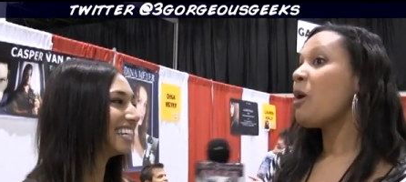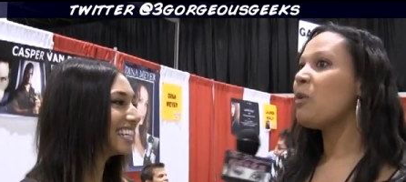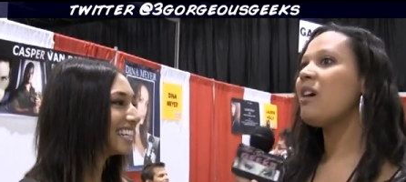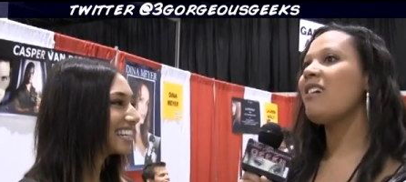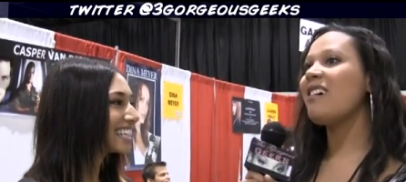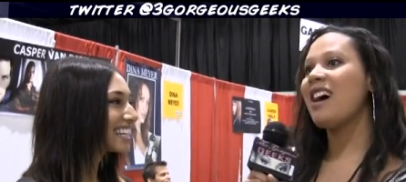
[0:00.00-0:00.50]

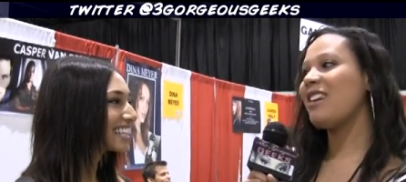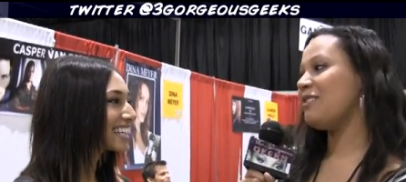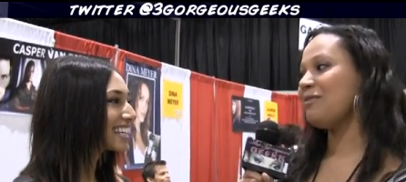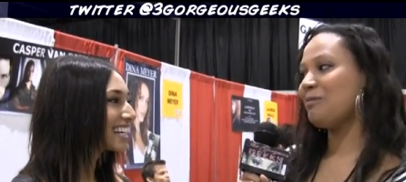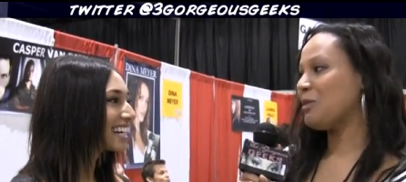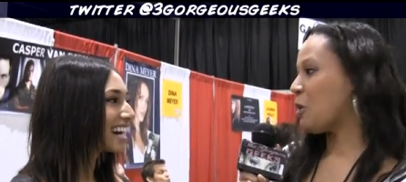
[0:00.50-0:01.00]
Speaker 1: well, I
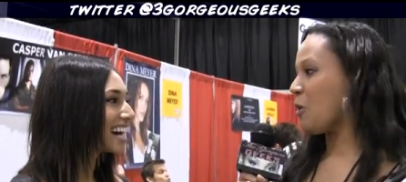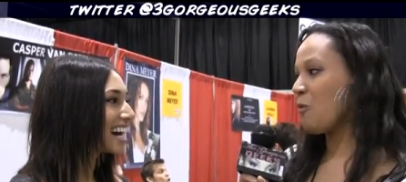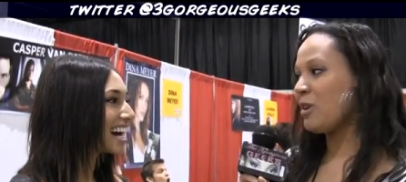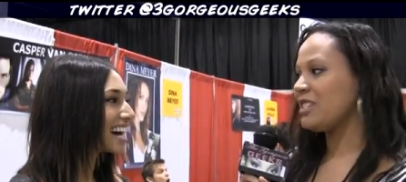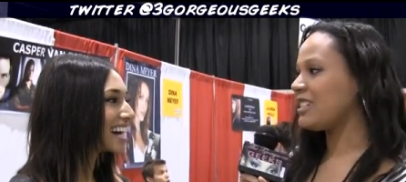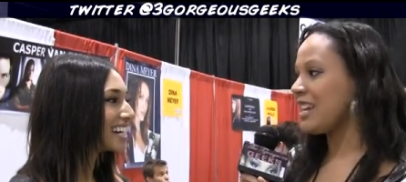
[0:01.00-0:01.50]
don't
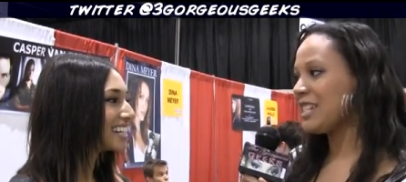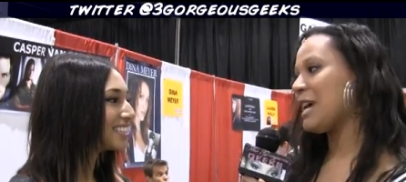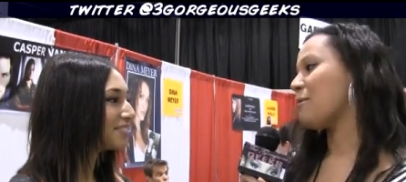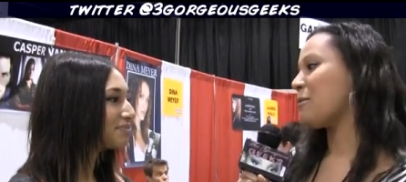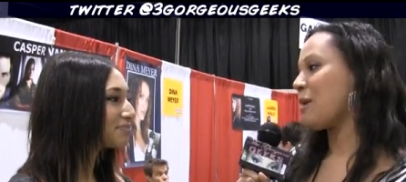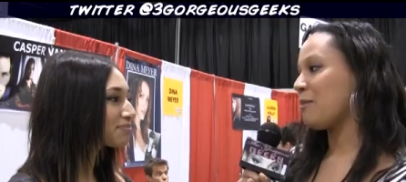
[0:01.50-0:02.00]
know when's the
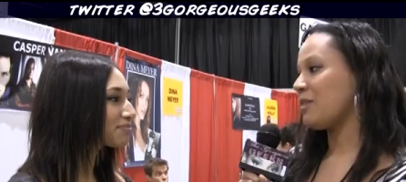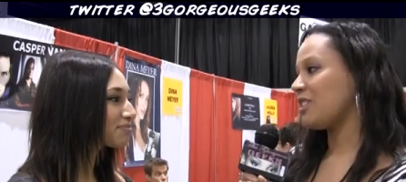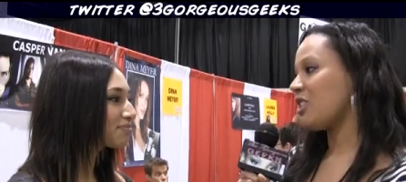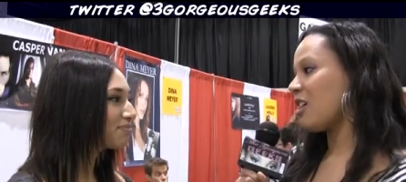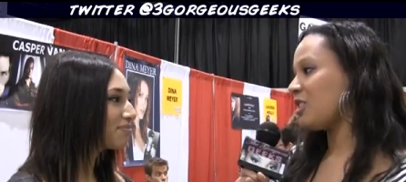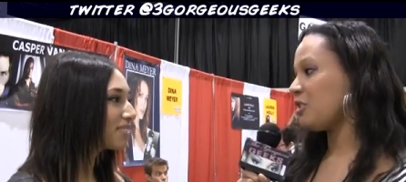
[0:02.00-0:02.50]
next time I'll be able
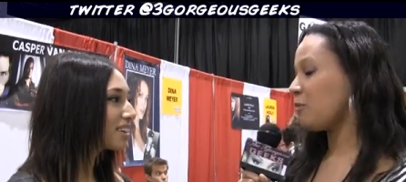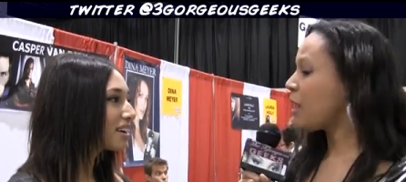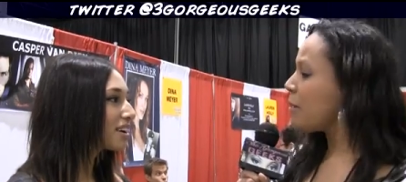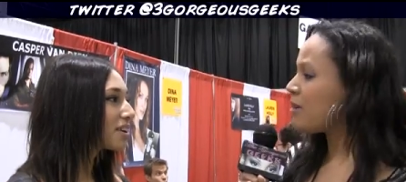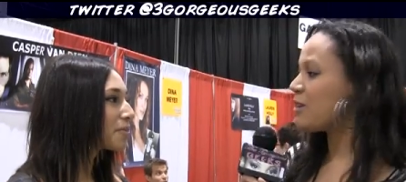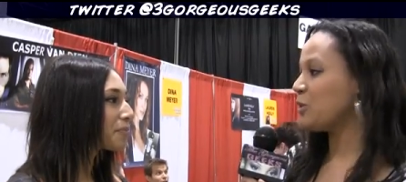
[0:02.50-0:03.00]
to talk to
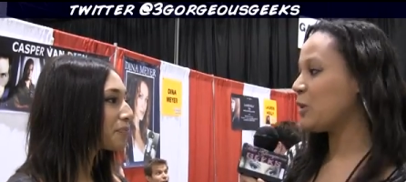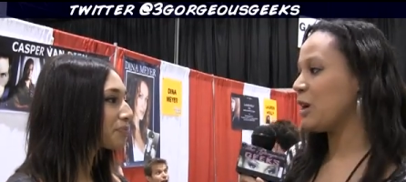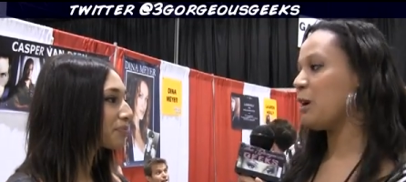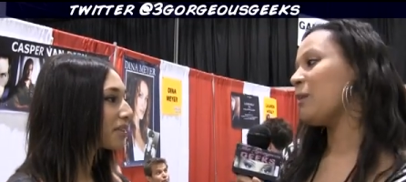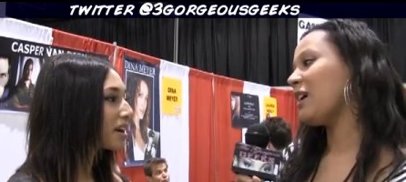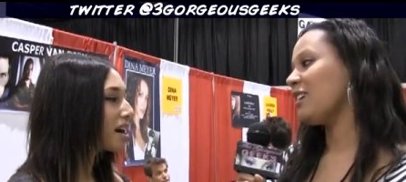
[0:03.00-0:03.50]
you. Probably on
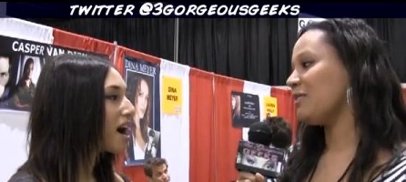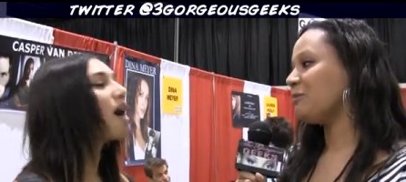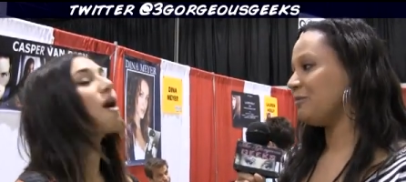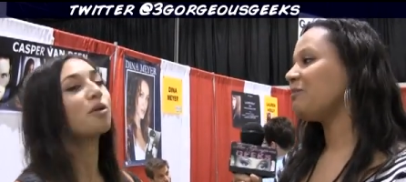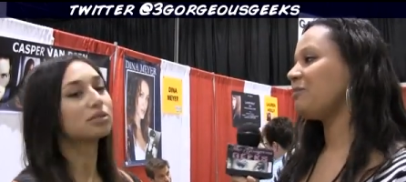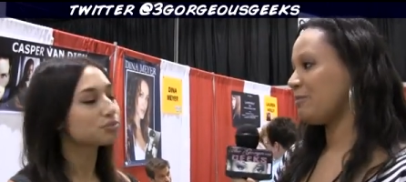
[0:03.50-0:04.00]
Twitter, but
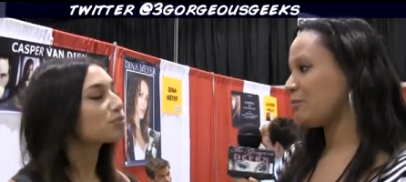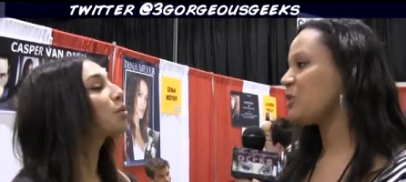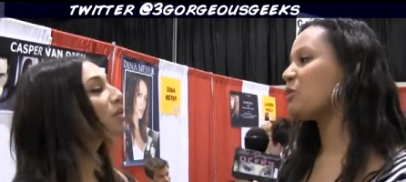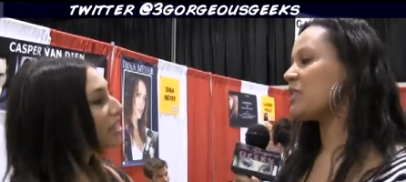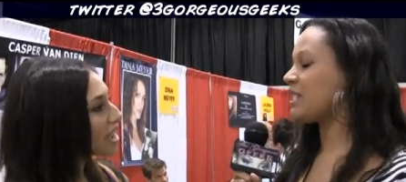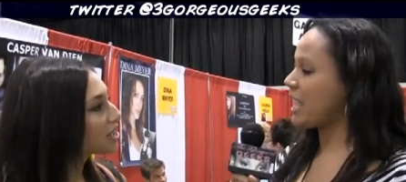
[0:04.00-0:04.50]

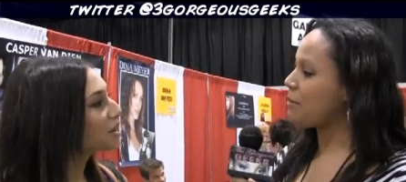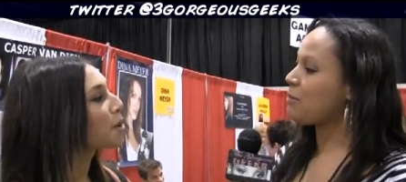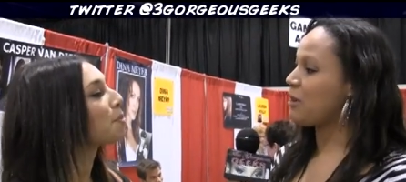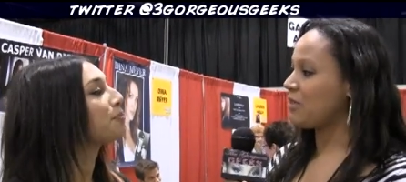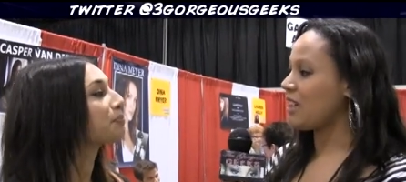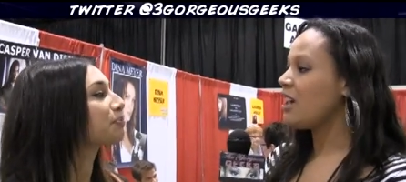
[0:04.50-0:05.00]
but just well, want to say
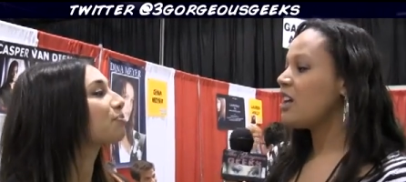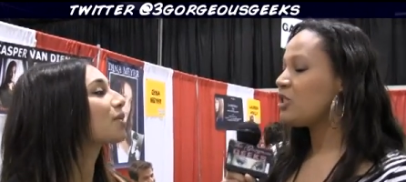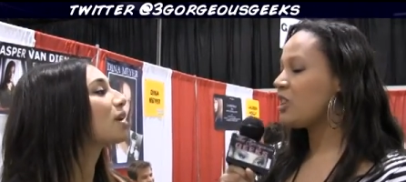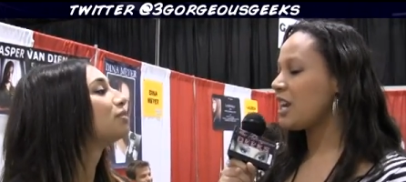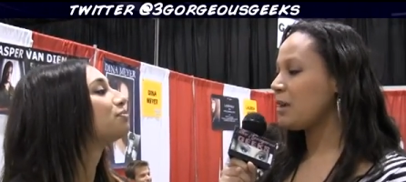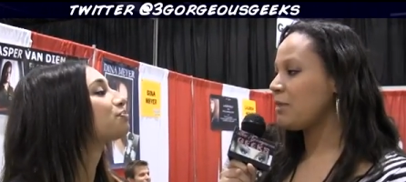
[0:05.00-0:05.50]
happy birthday.
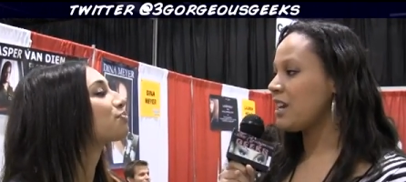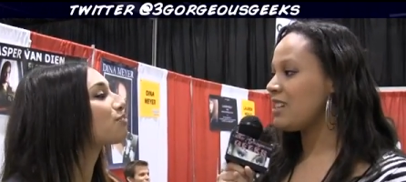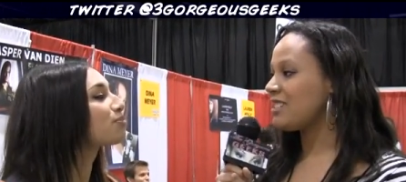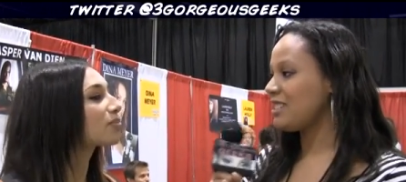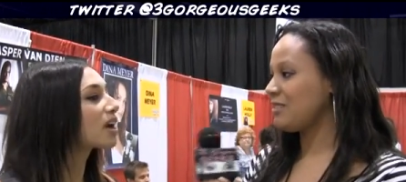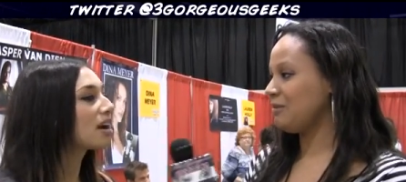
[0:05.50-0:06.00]
You got any
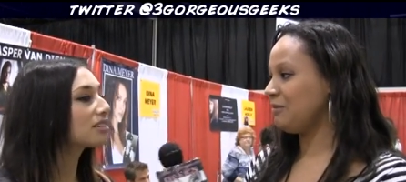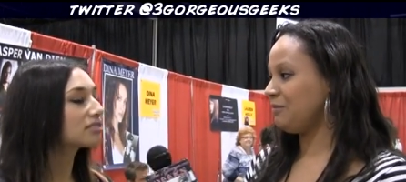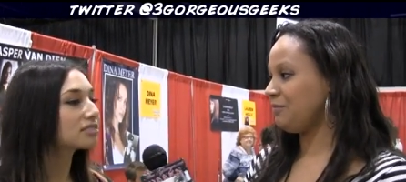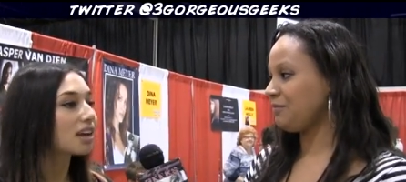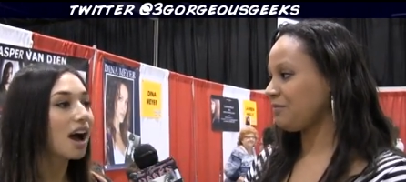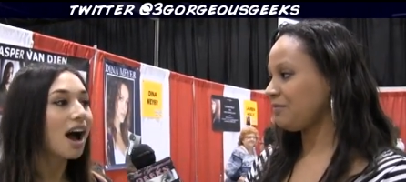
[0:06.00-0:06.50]
plans?
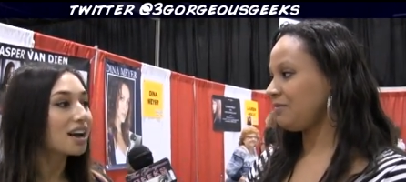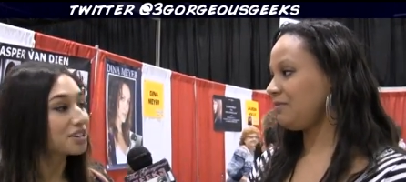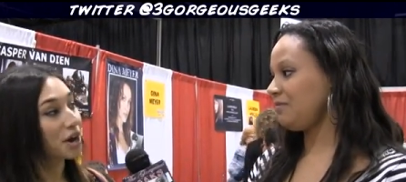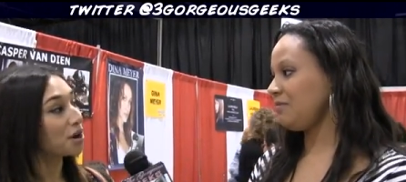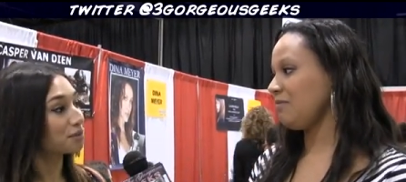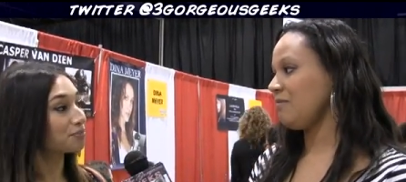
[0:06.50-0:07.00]

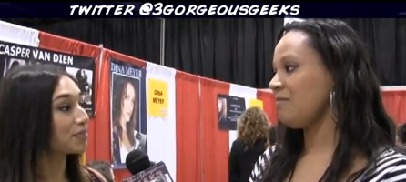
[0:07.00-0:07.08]
I don't